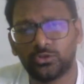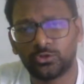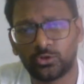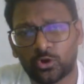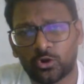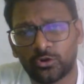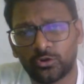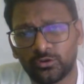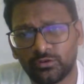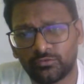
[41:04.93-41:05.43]

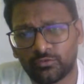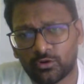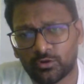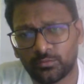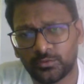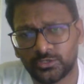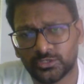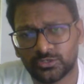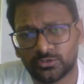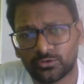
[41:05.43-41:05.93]
nodule
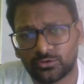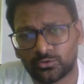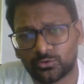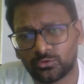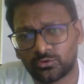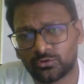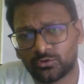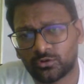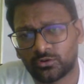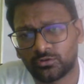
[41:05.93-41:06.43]
formation,
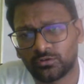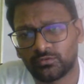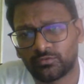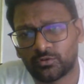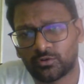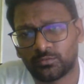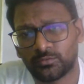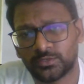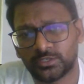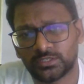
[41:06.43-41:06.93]
root nodule
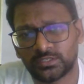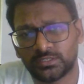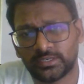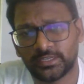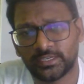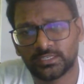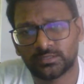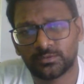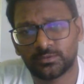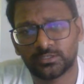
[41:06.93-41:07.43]
formation
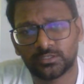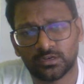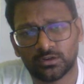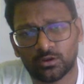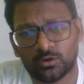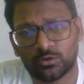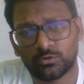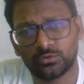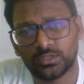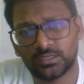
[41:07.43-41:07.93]
takes place,
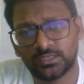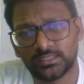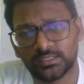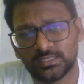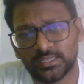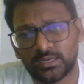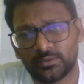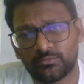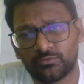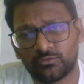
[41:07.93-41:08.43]
and how that
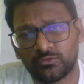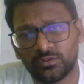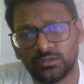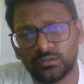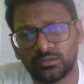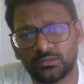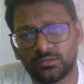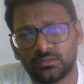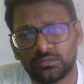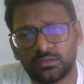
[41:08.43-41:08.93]
is
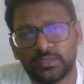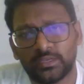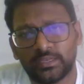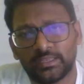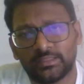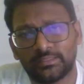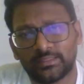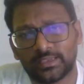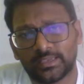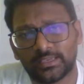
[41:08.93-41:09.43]
helpful
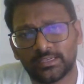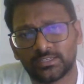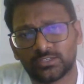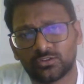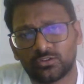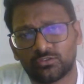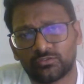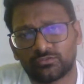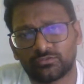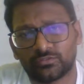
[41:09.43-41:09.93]
in the
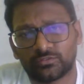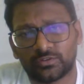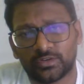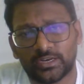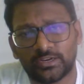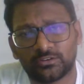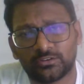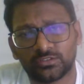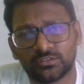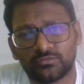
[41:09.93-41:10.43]
case of
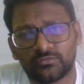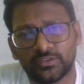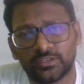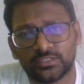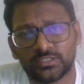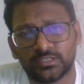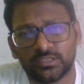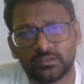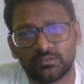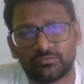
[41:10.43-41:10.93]
nitrogen
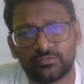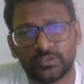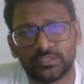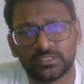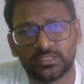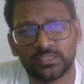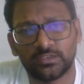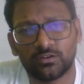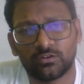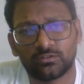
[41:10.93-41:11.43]

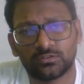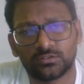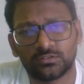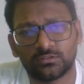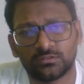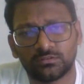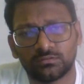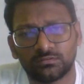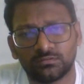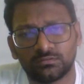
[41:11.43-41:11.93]
fixing
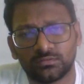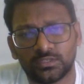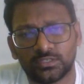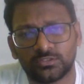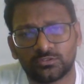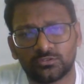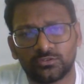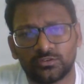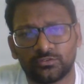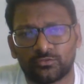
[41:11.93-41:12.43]
also,
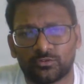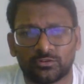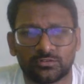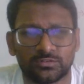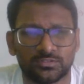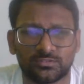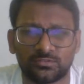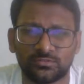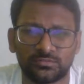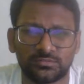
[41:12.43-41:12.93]
that you need to
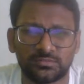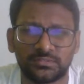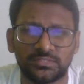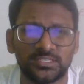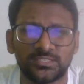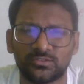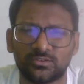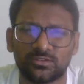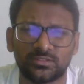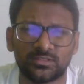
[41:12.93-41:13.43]
focus. So
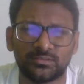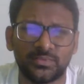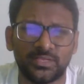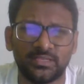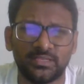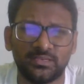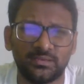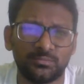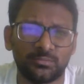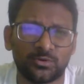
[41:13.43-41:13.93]
these are the
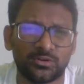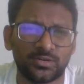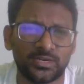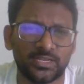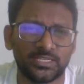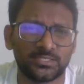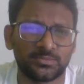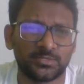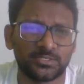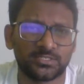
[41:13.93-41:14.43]
main important
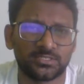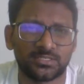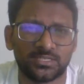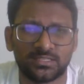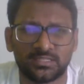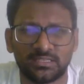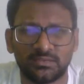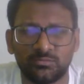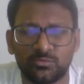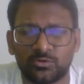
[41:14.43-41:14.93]
aspects,
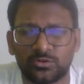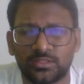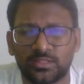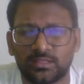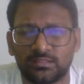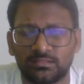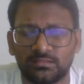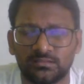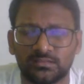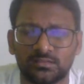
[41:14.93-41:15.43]
nothing more
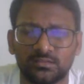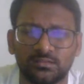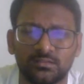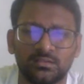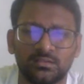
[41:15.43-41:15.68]
than this.